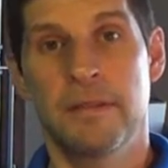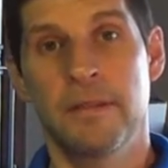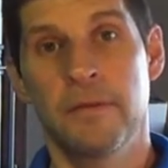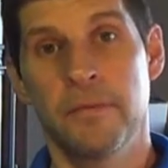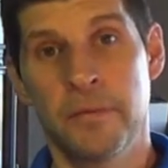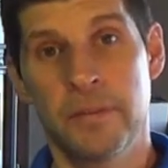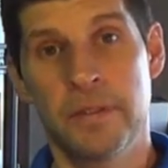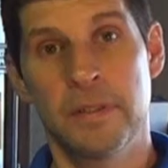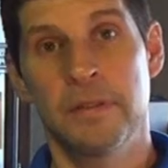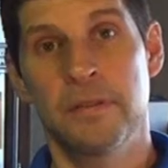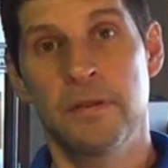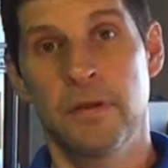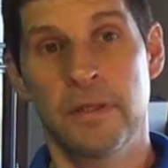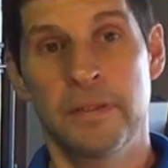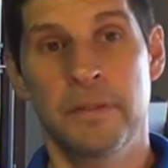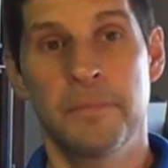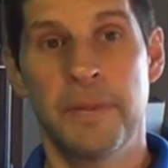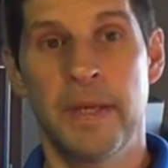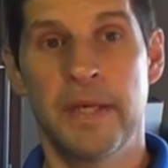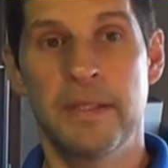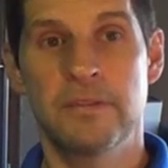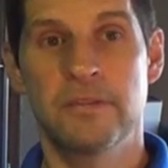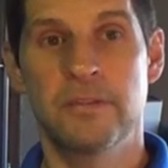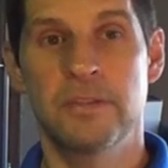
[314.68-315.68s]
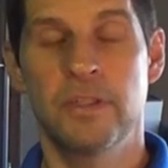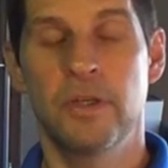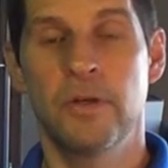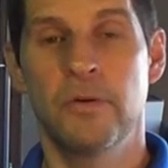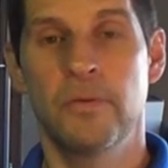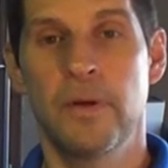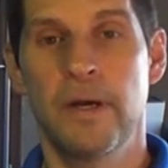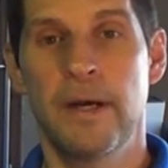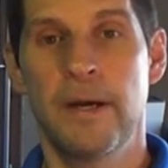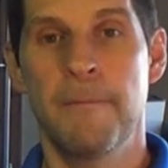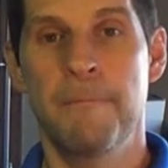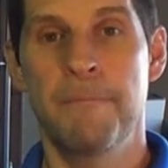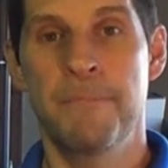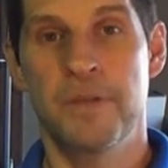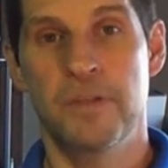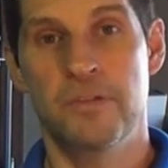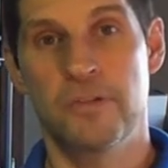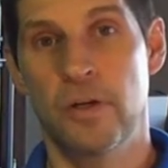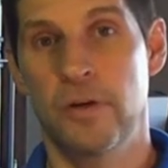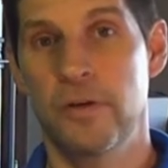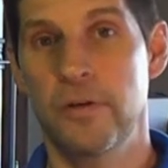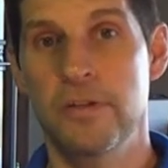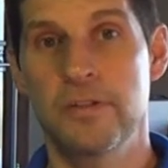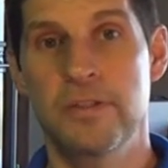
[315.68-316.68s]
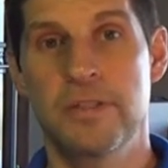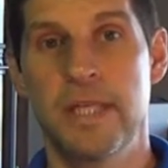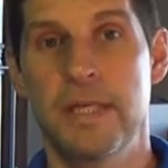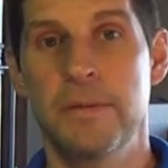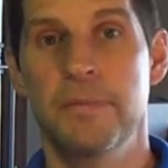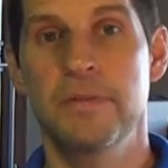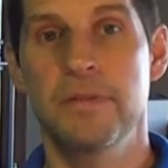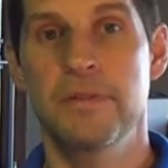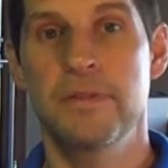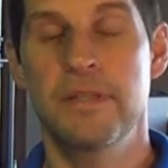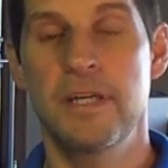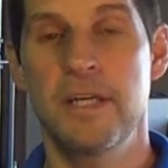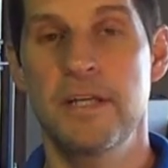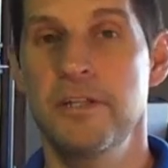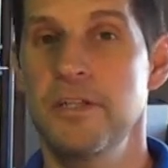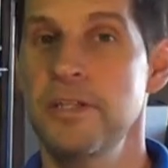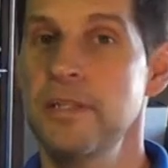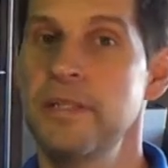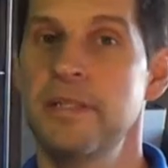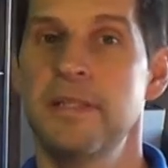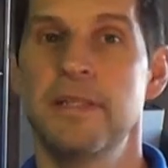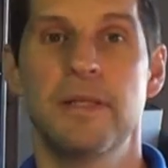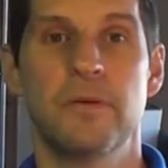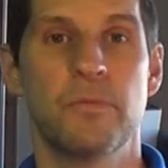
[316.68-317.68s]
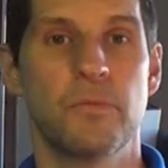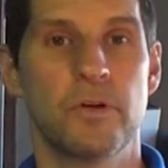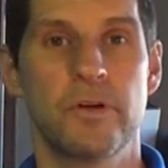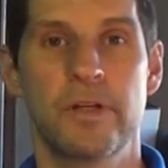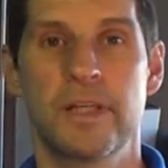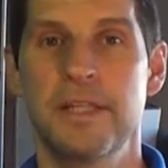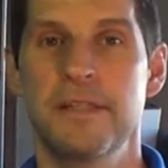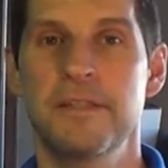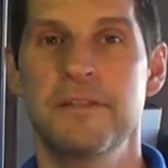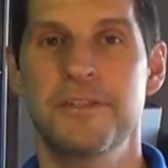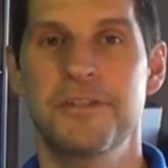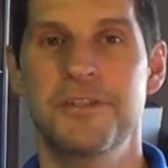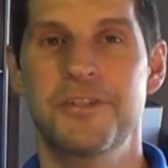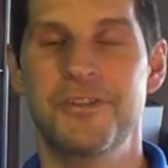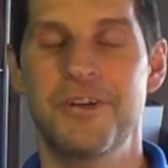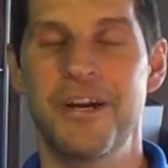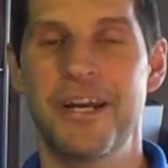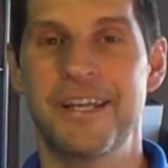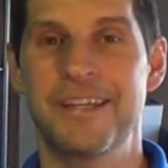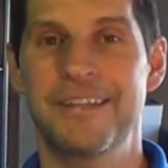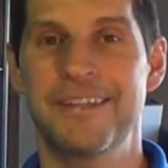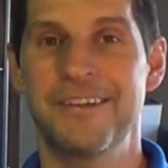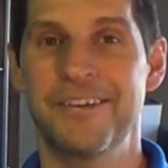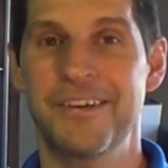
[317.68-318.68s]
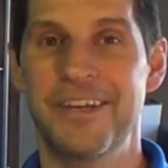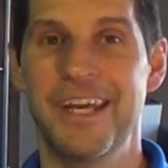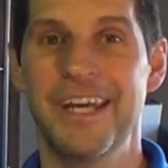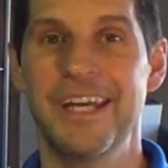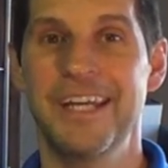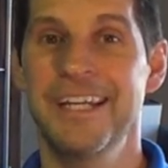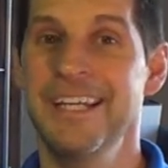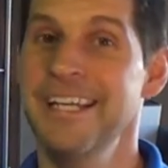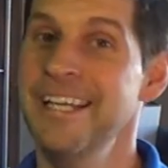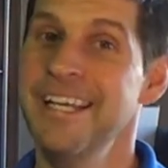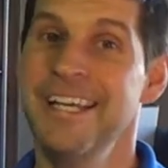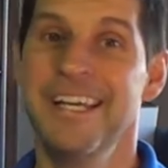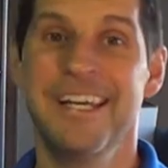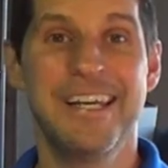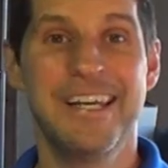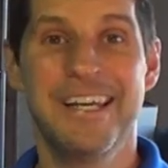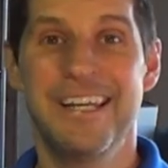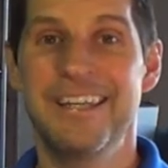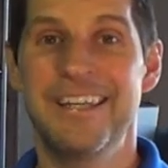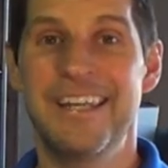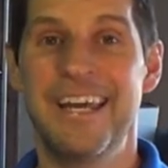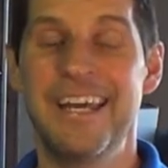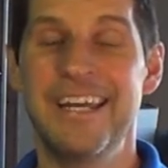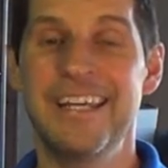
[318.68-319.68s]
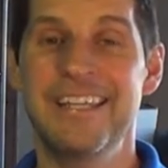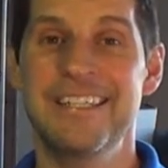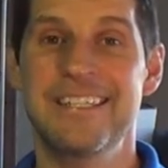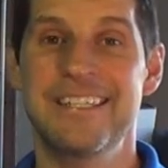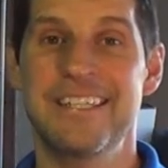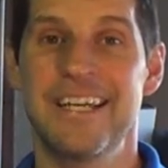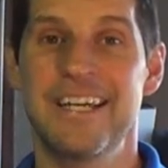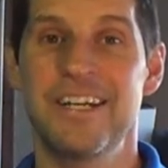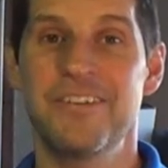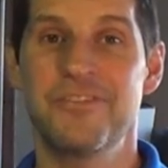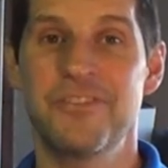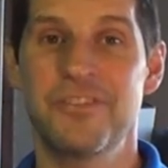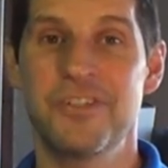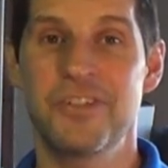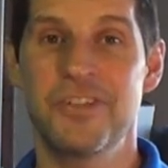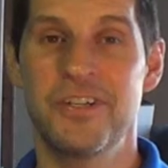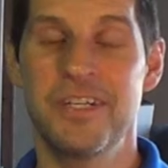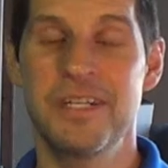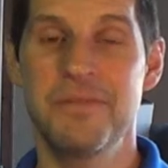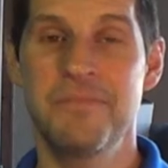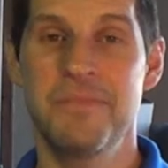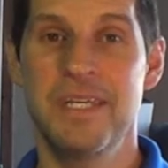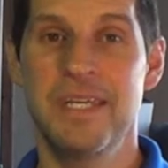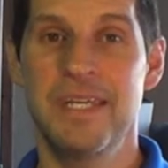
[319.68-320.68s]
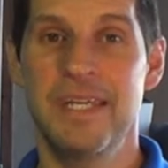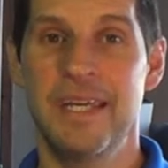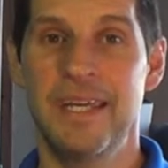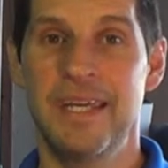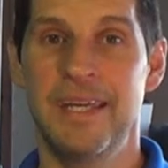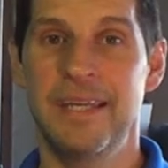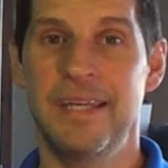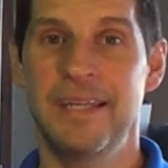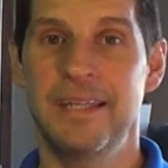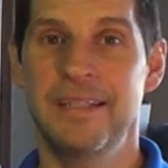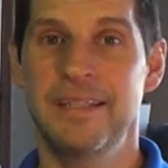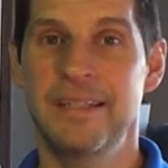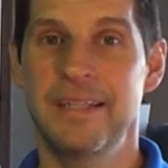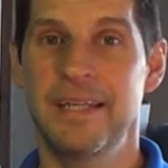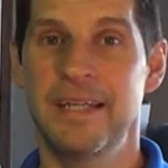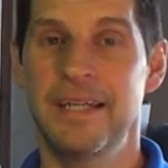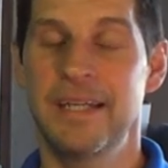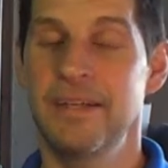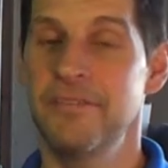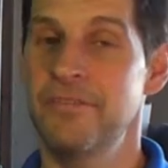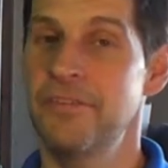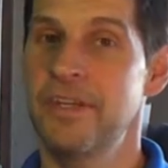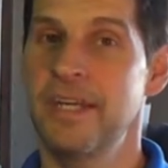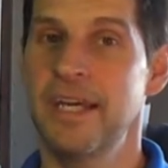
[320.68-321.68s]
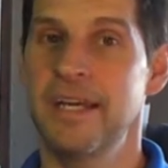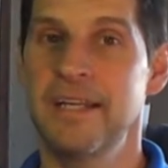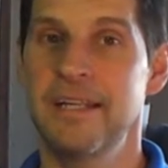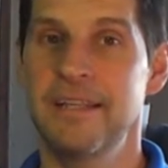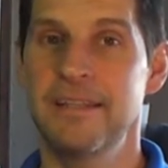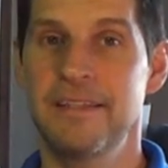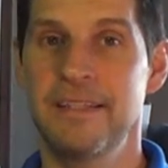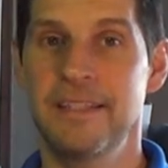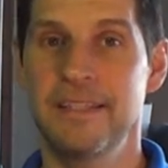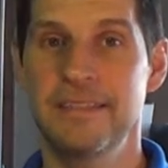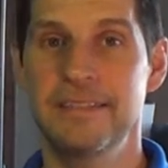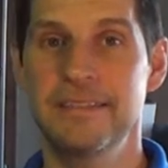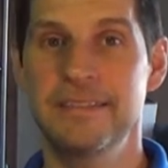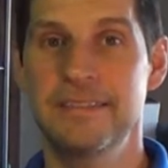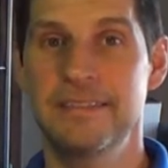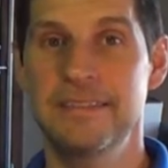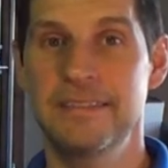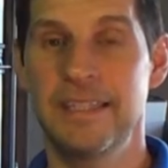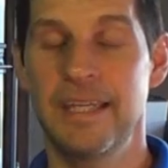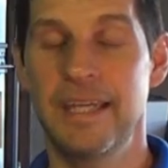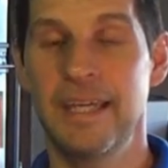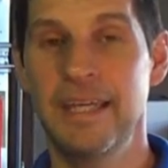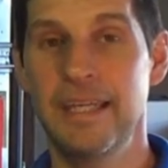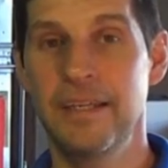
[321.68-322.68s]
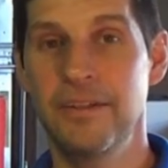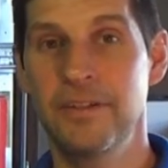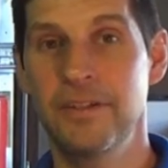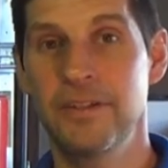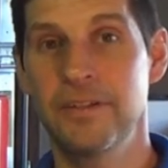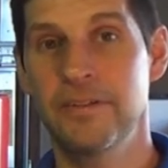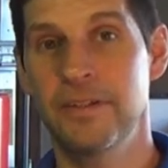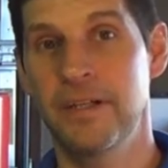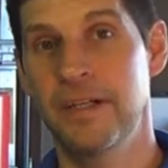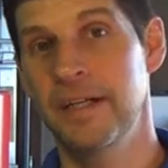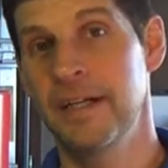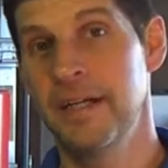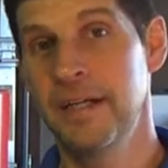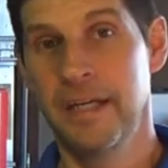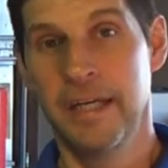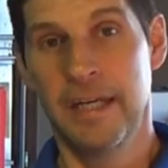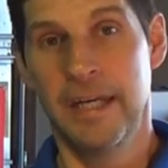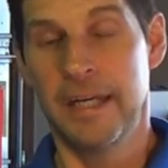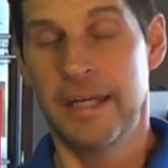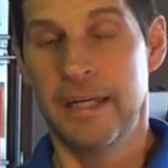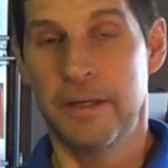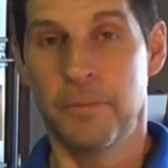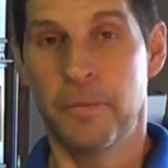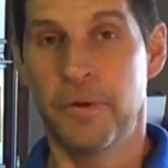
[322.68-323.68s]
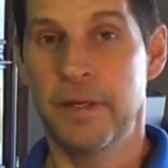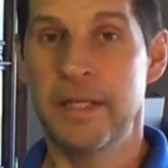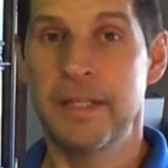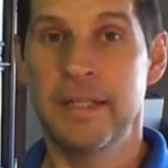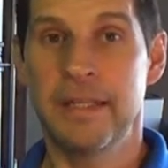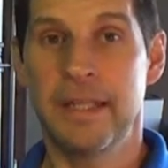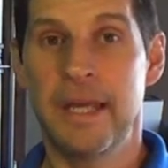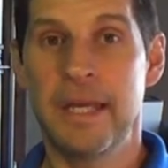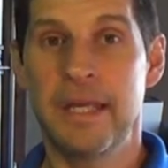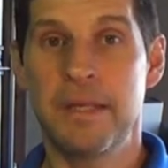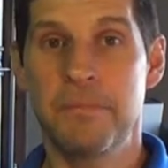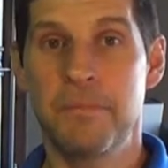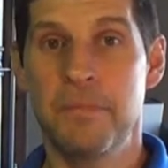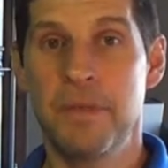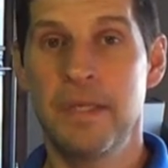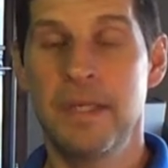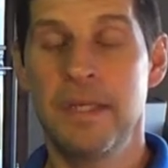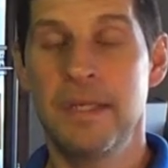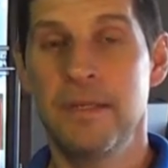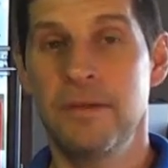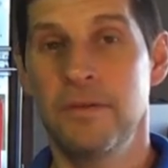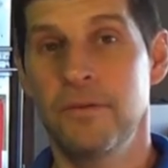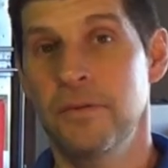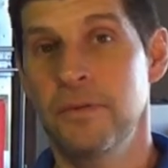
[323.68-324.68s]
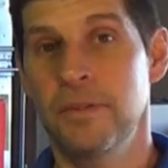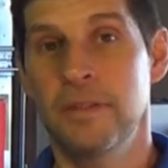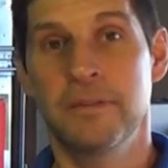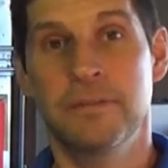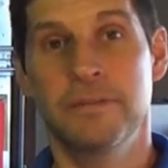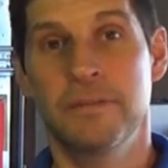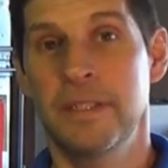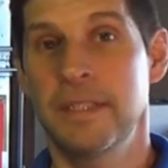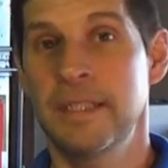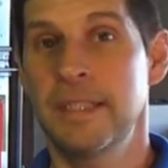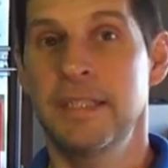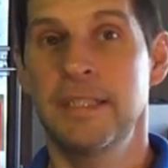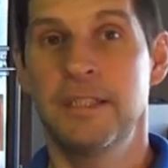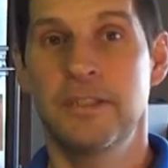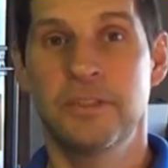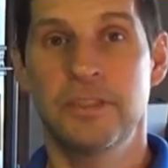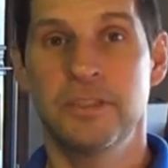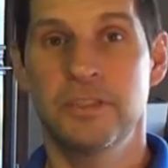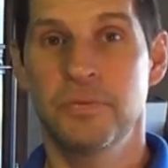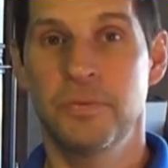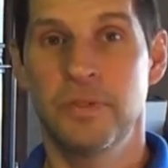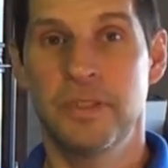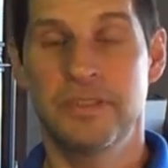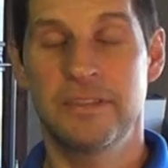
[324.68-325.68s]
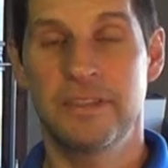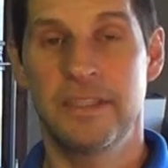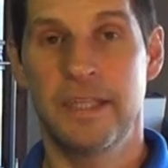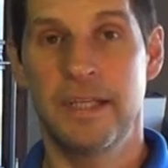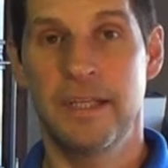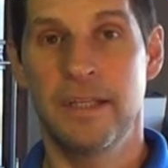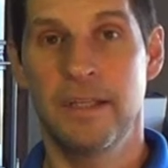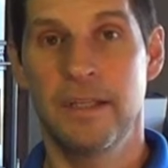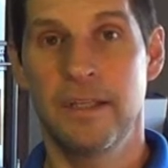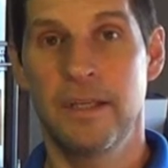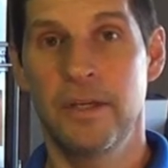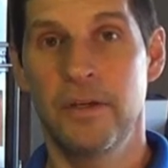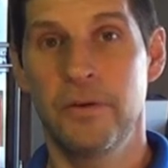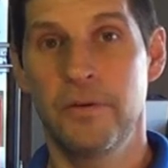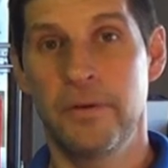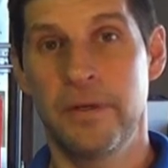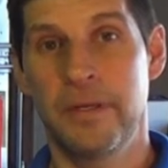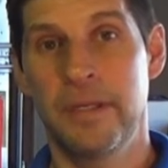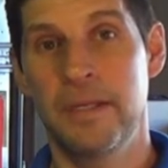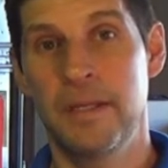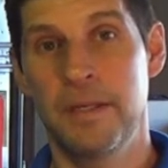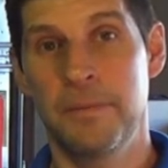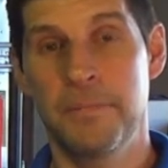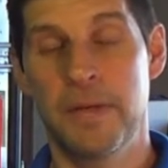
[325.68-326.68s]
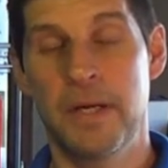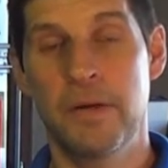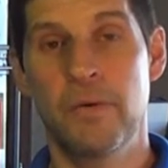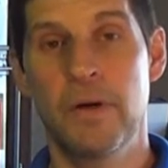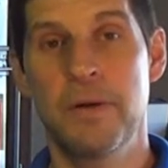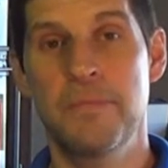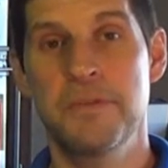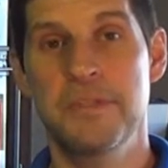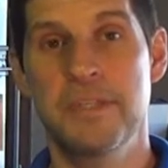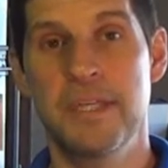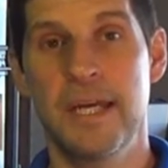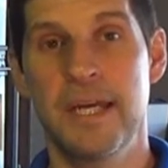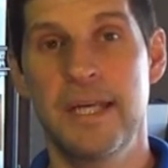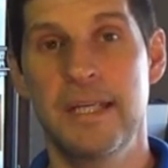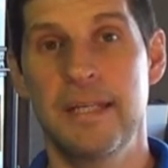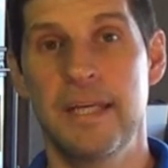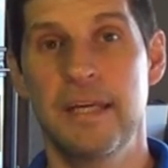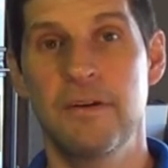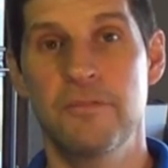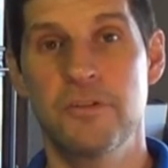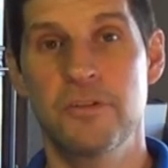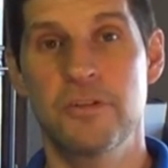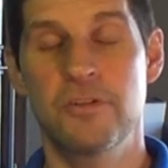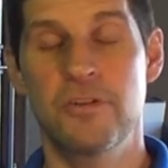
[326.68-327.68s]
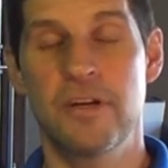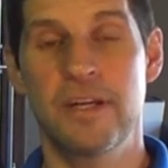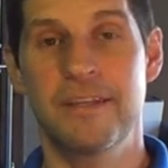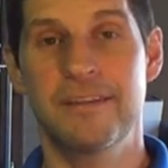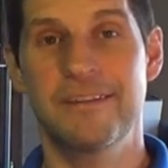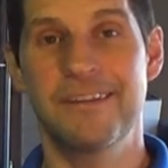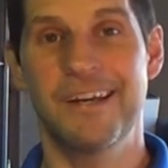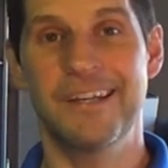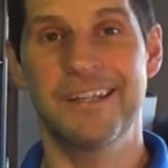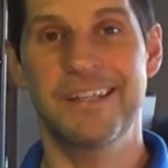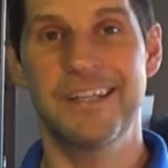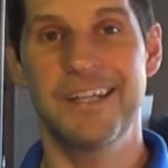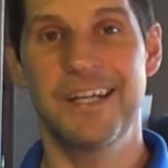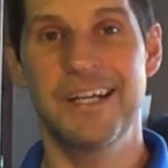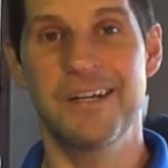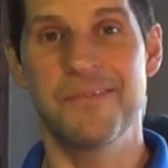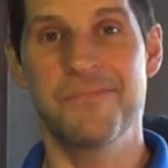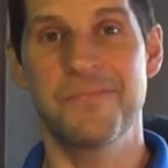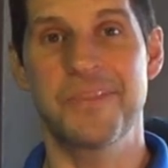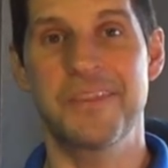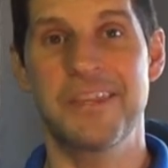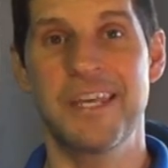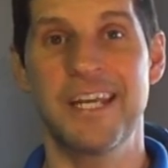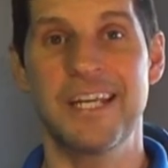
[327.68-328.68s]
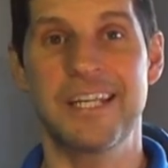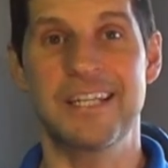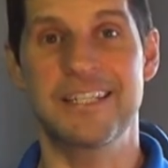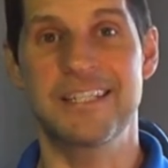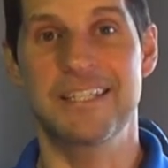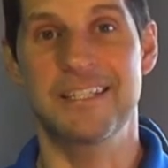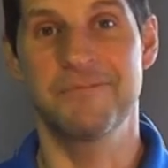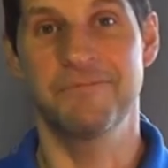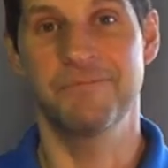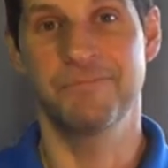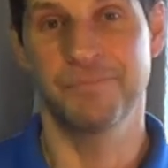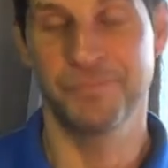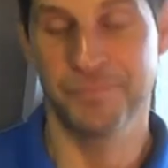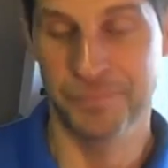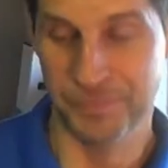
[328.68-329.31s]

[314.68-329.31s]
wanted to talk about. So start with your stabilization and then work into strength, okay? Thanks for joining me, and if you got anything to say or want to enlighten me, or you just want to say hello, hit up my website, everstrength.com. Thanks.